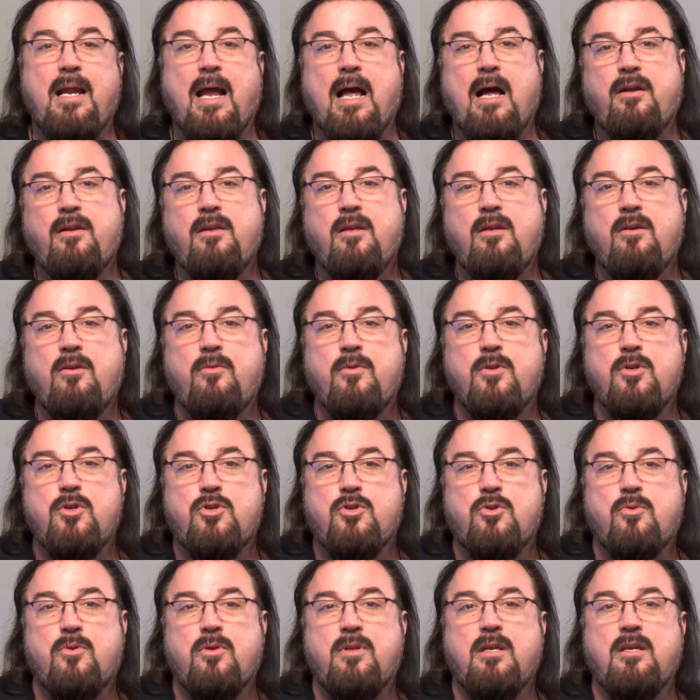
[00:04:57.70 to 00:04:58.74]
how do you
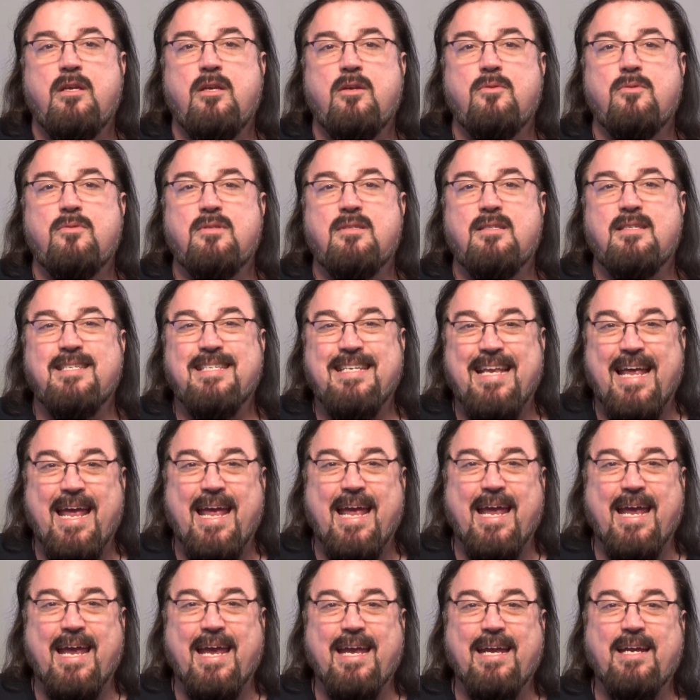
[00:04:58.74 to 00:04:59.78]
ensure that you
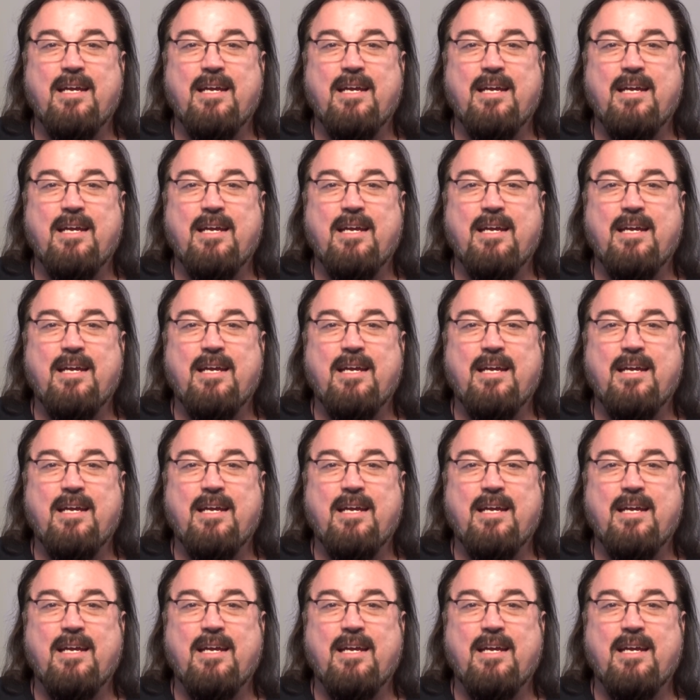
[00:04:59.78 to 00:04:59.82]
stay